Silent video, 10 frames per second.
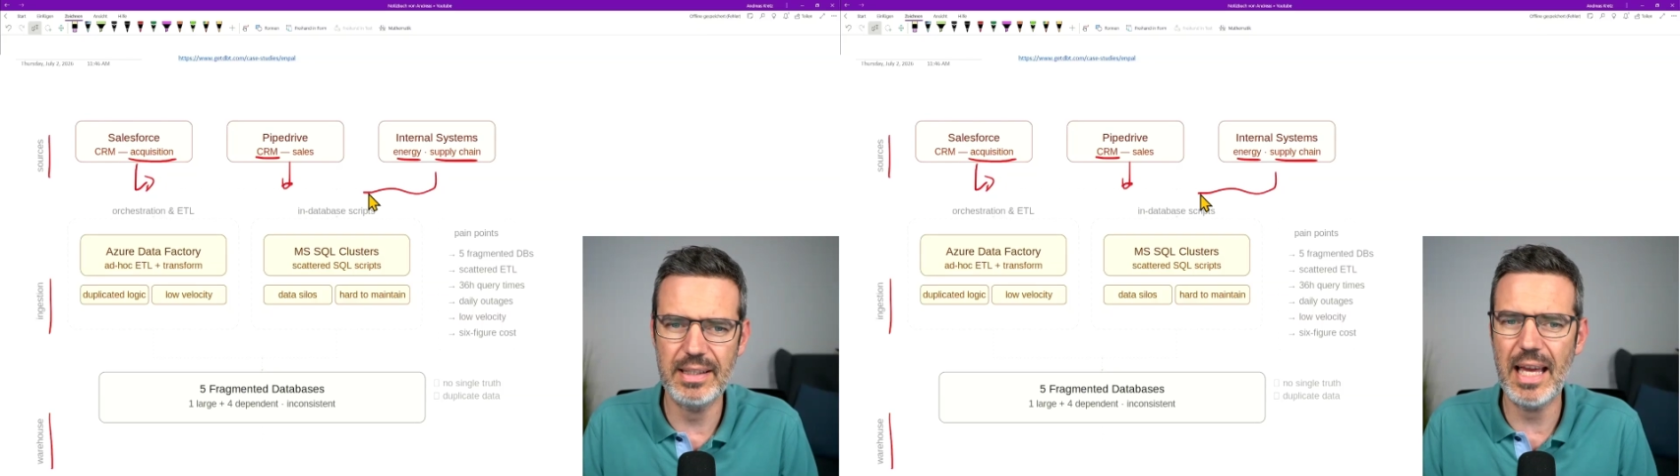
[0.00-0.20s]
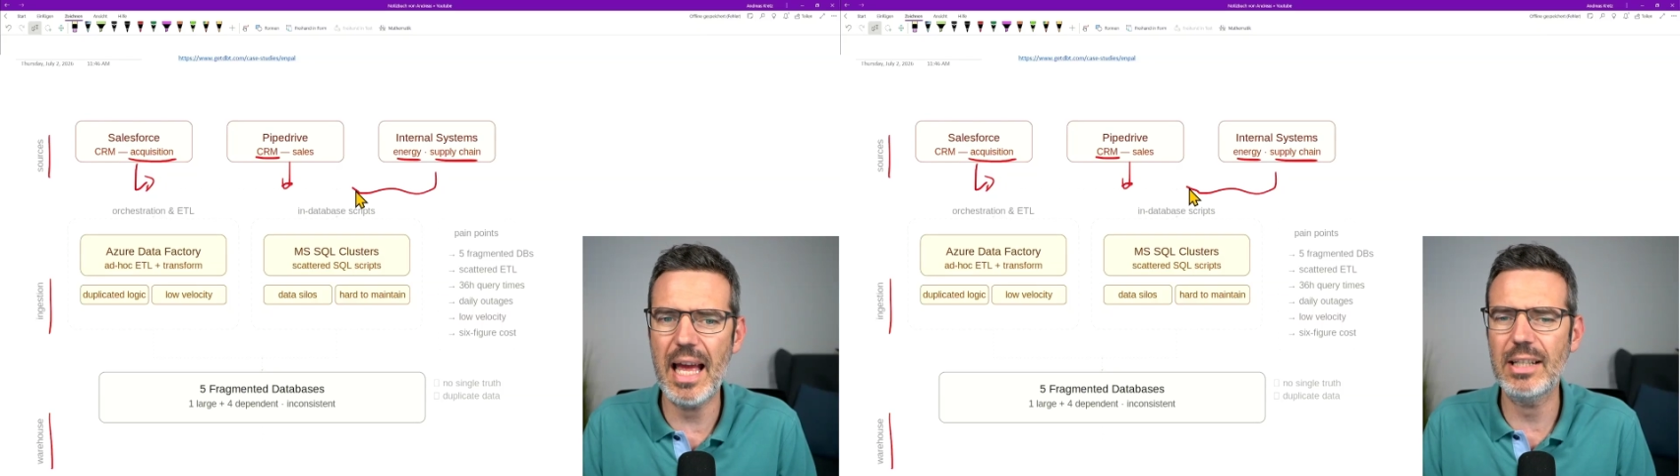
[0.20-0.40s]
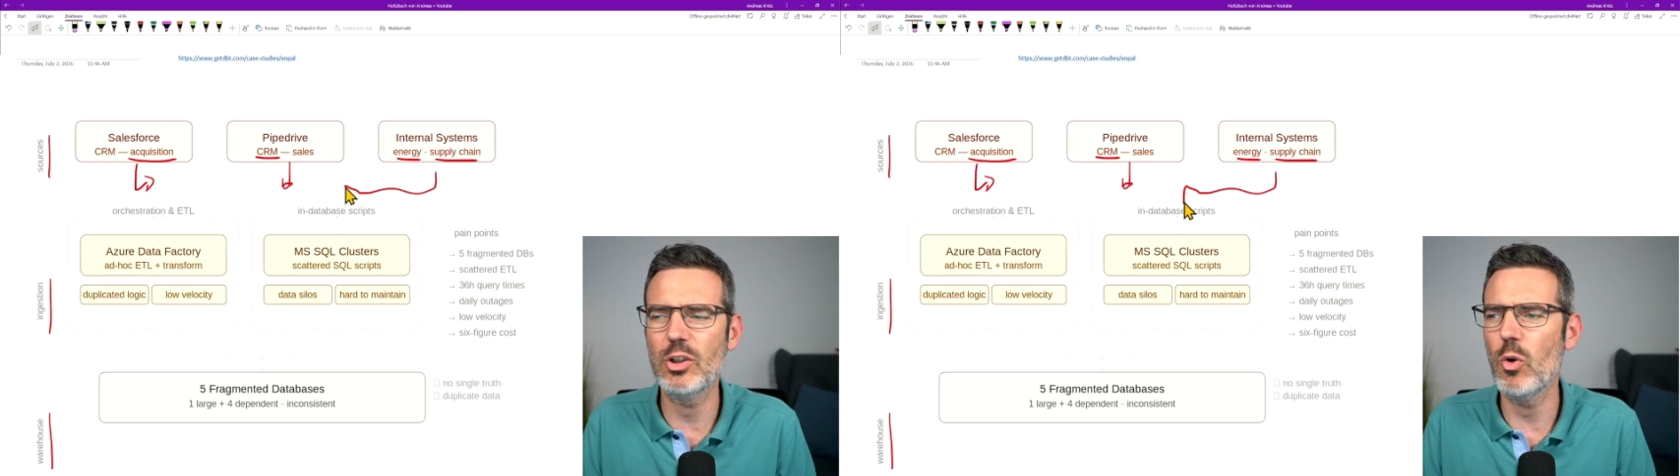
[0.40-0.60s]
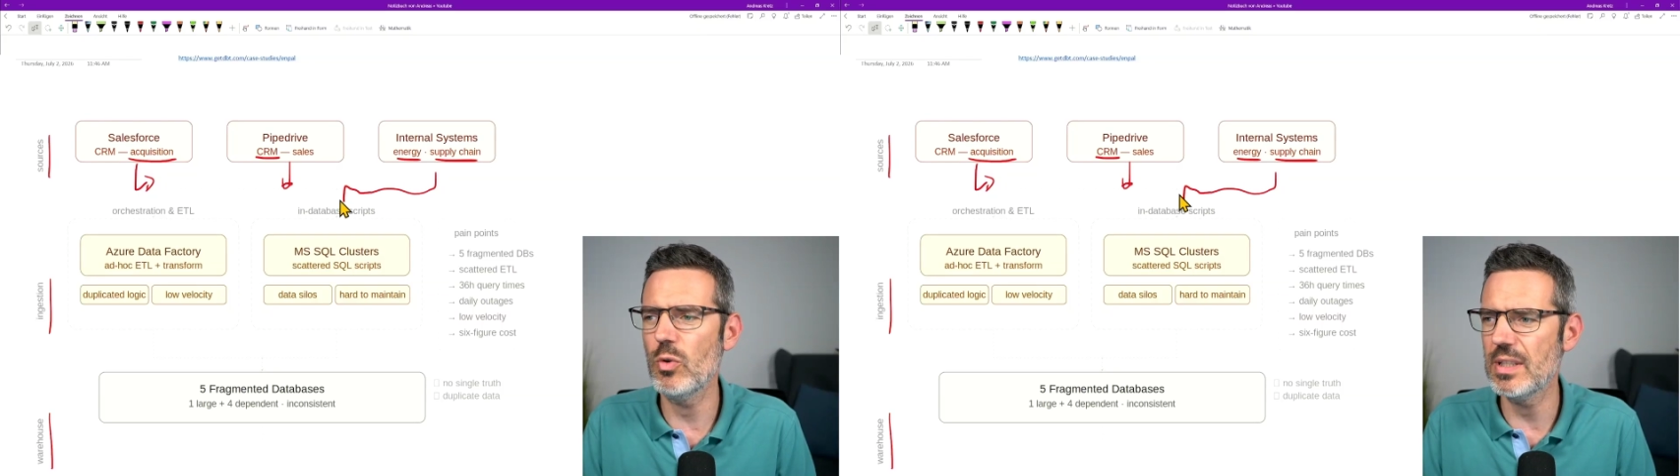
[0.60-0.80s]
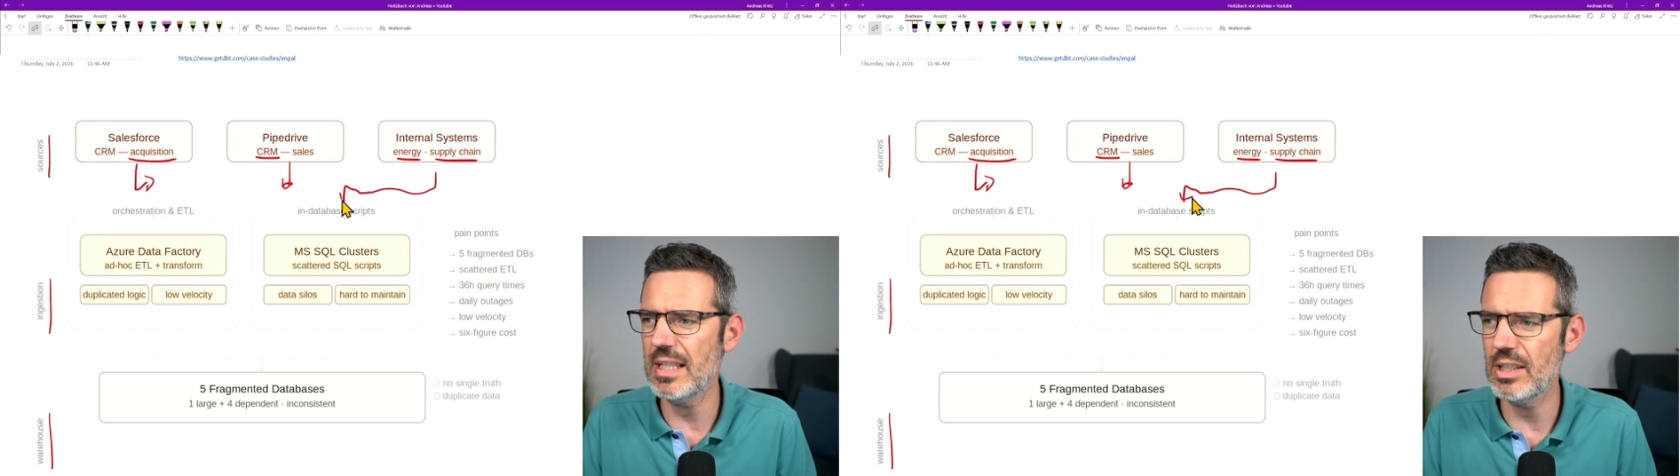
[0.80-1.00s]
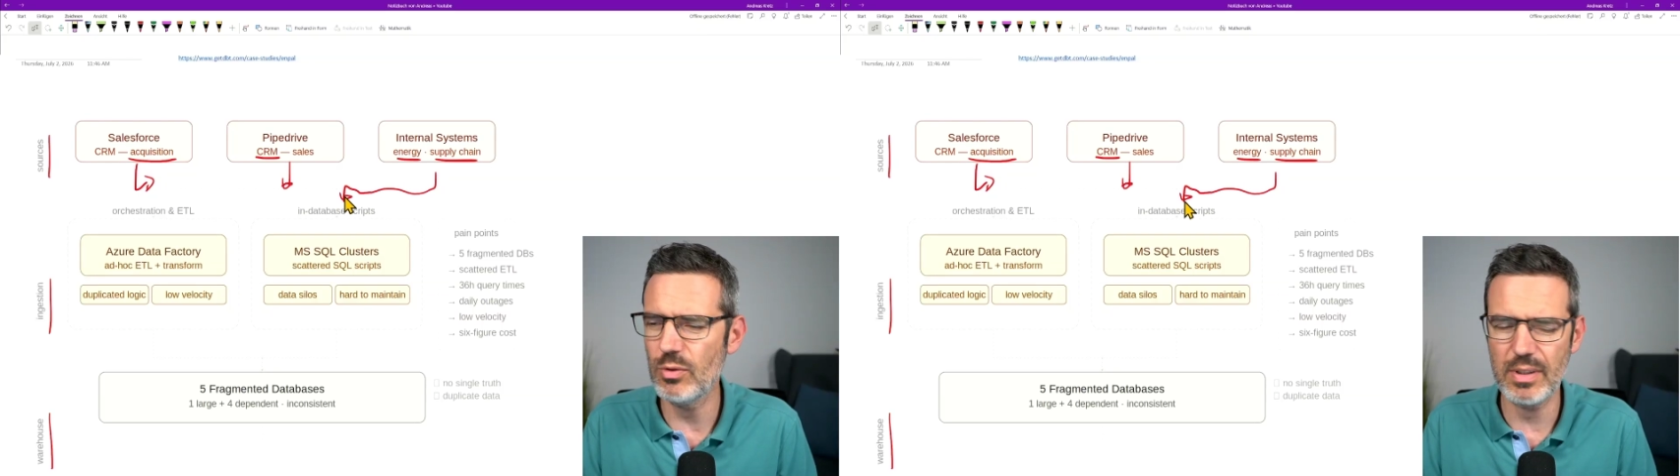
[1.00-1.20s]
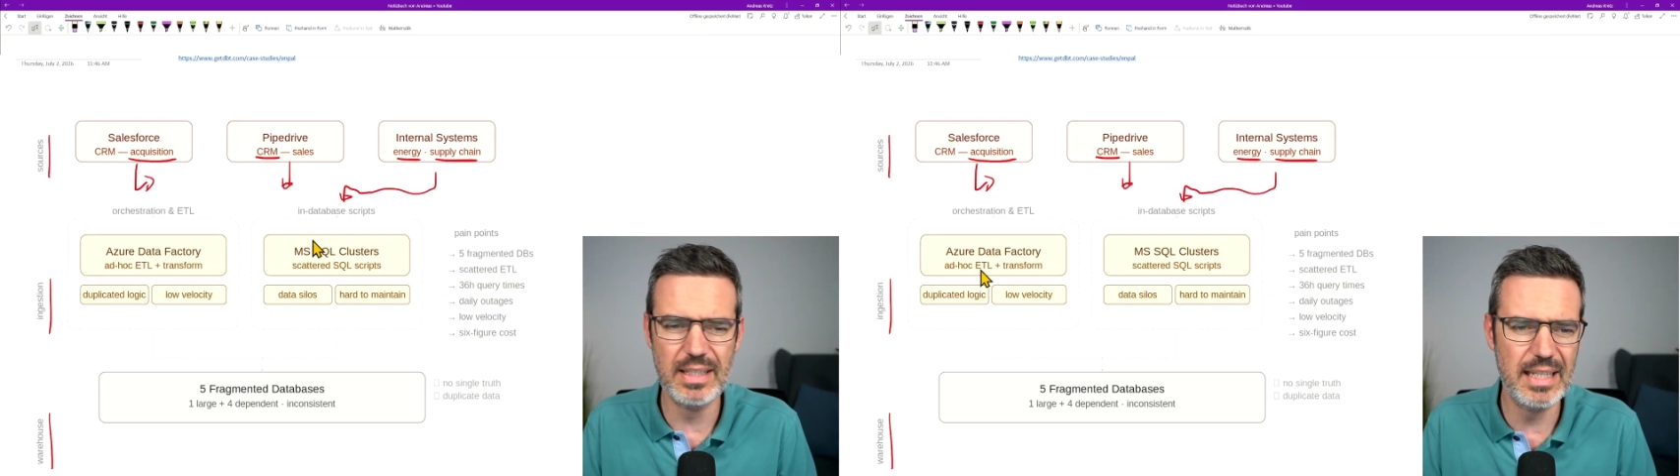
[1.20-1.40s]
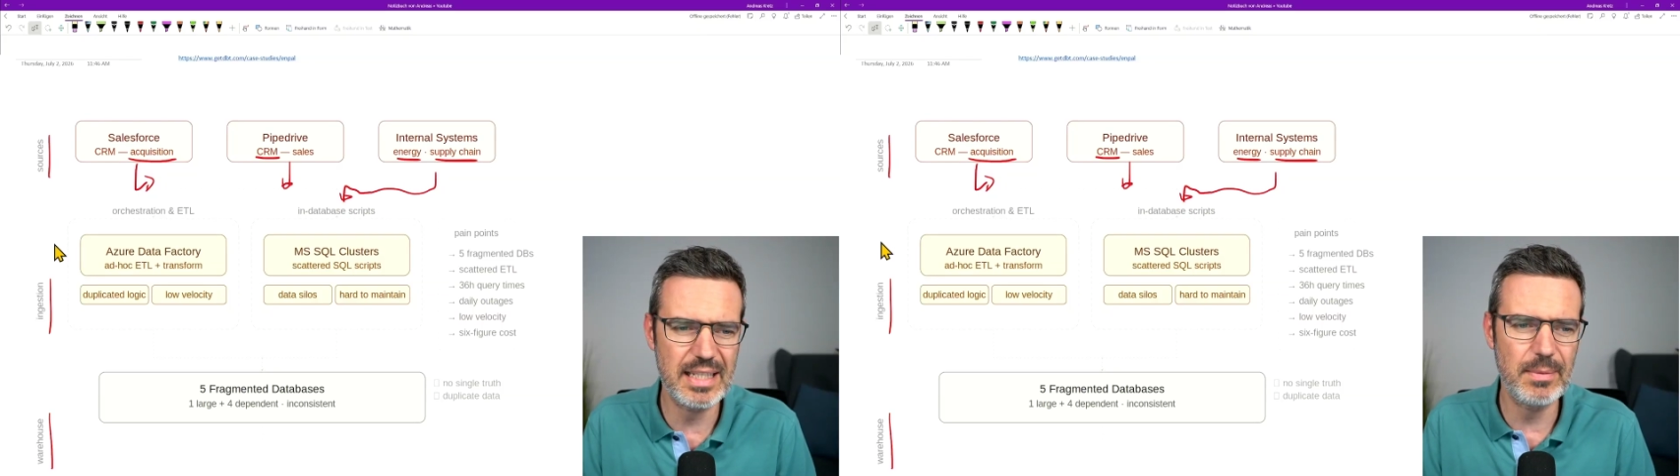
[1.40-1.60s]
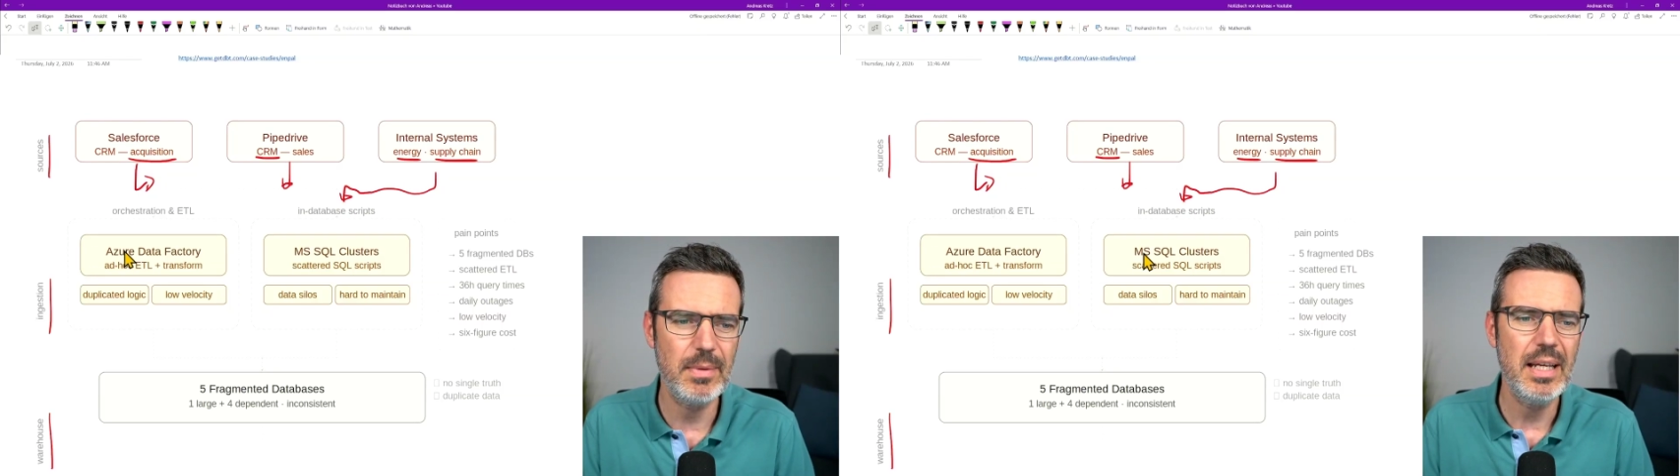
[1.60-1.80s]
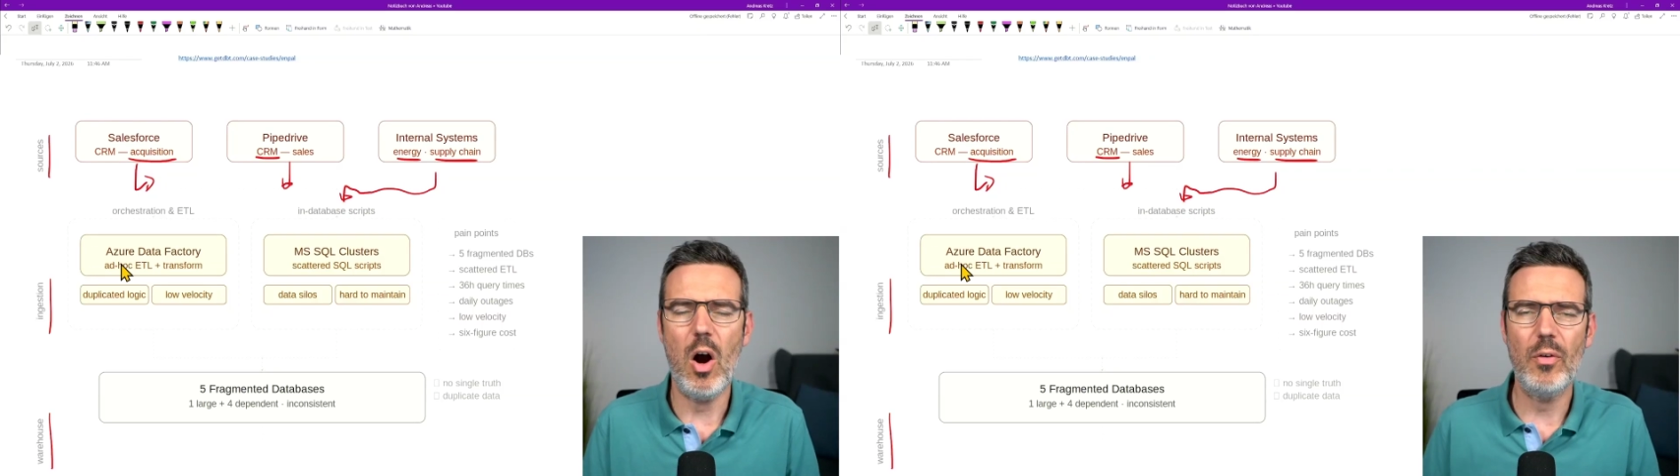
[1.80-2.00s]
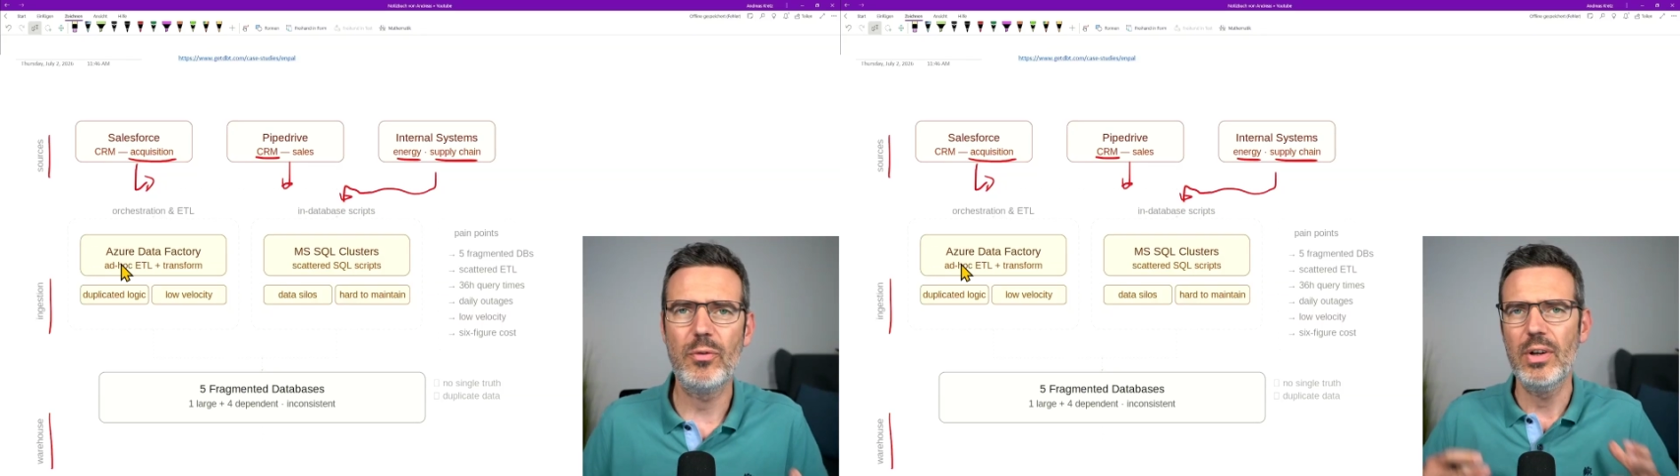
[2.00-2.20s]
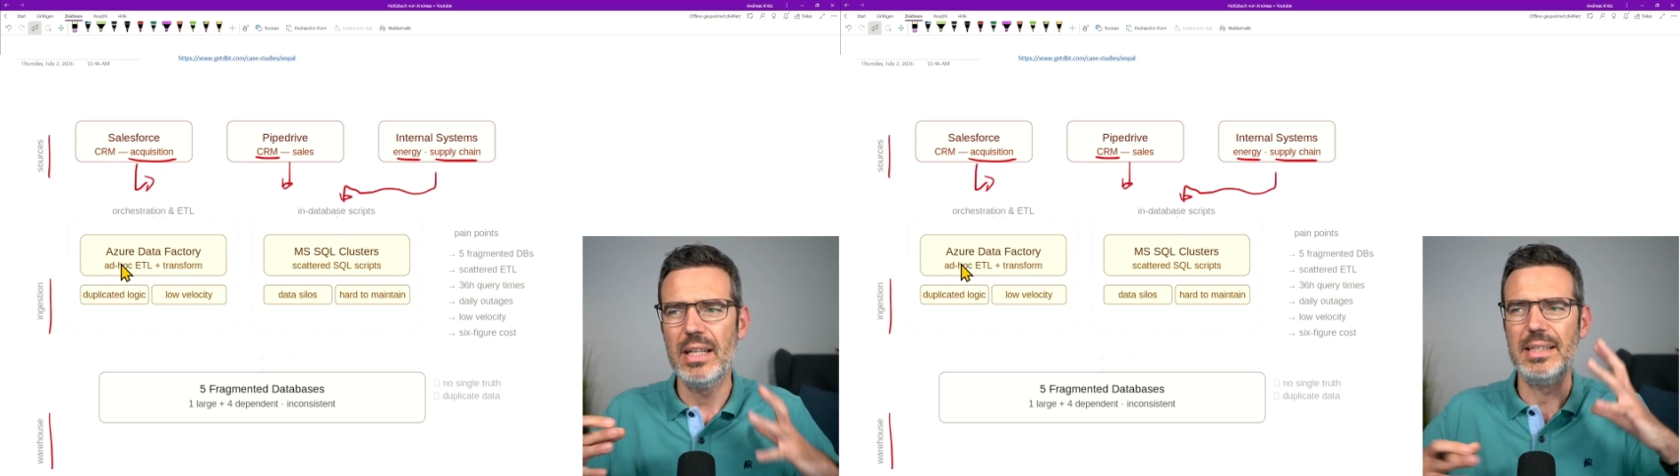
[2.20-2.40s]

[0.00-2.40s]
And that goes into a system of